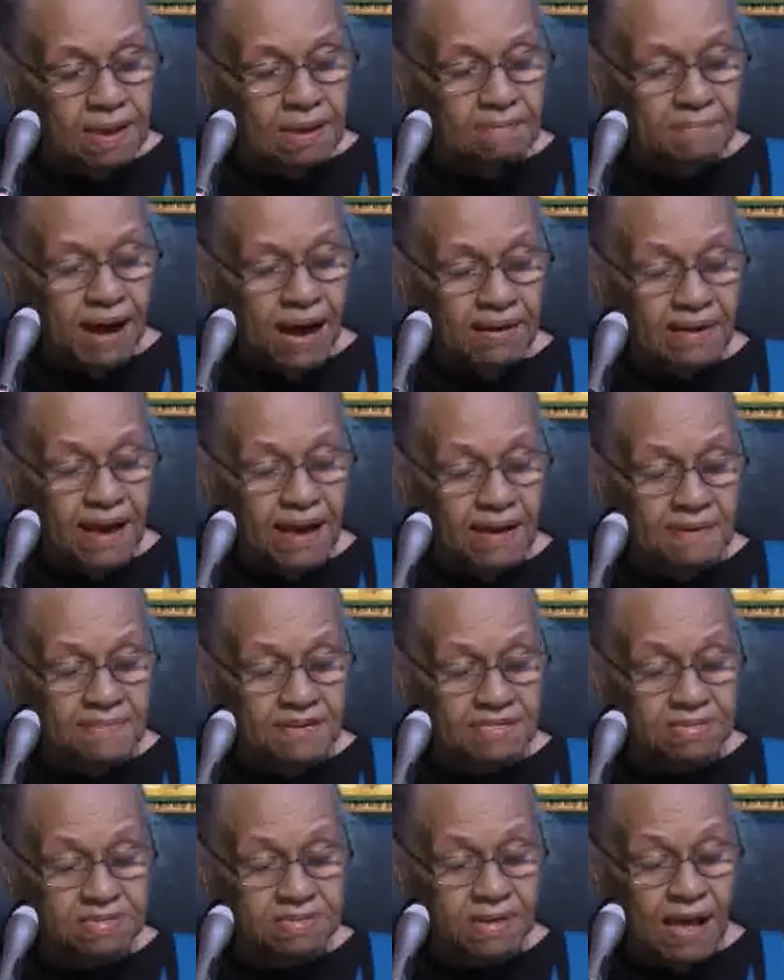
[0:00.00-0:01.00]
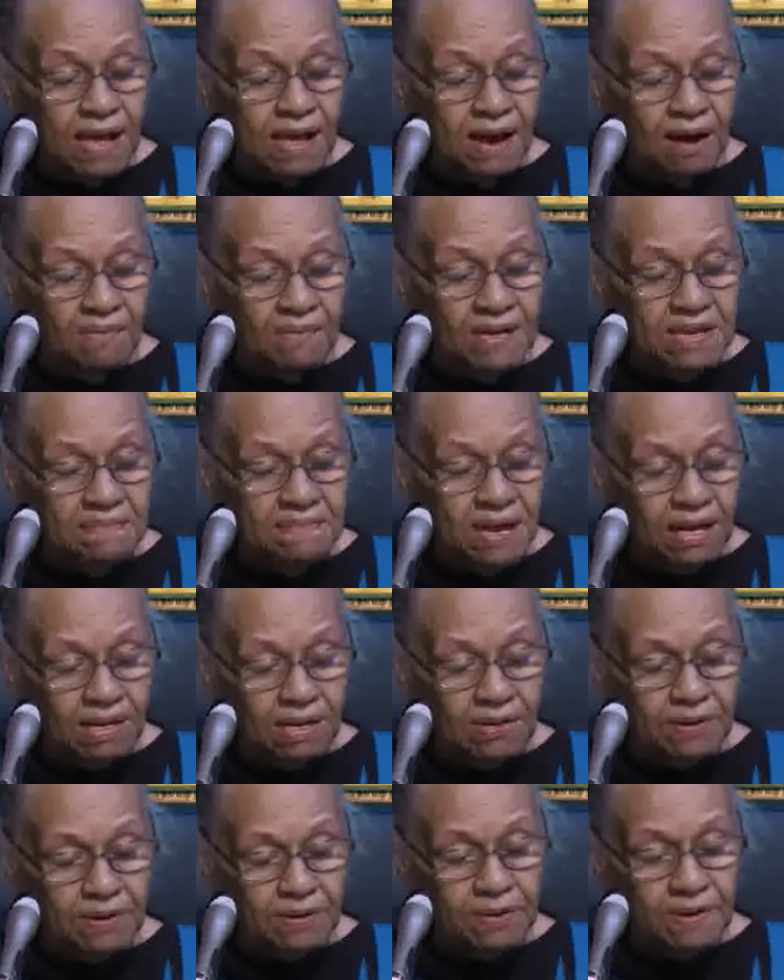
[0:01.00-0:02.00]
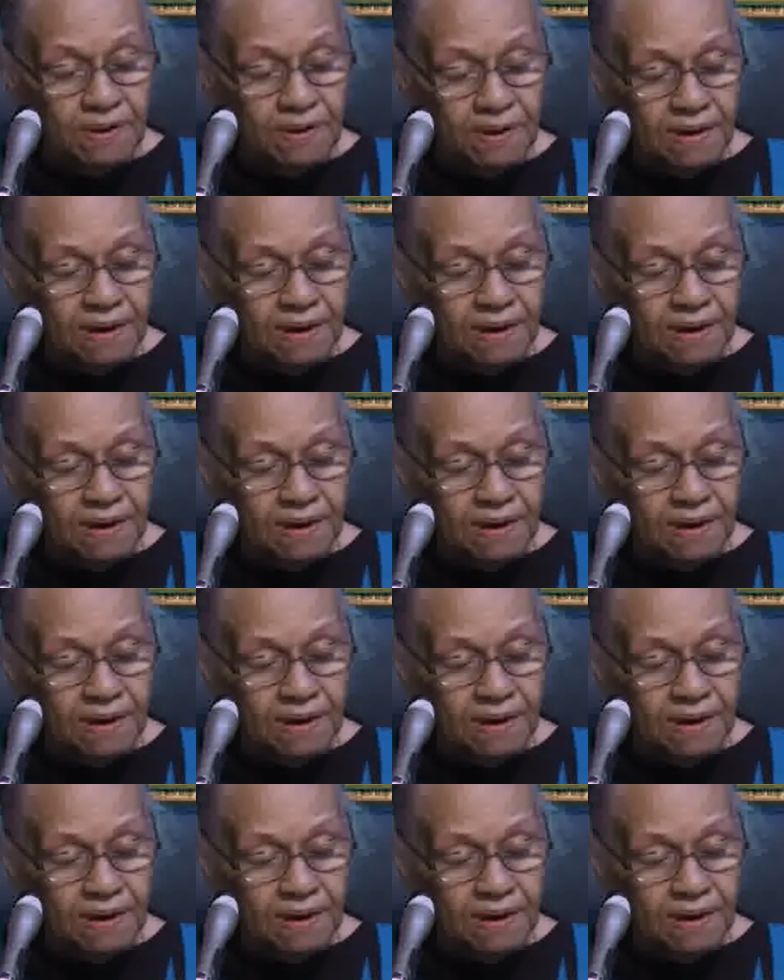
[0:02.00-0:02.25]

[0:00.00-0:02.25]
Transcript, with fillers: My name is Naomi Miller.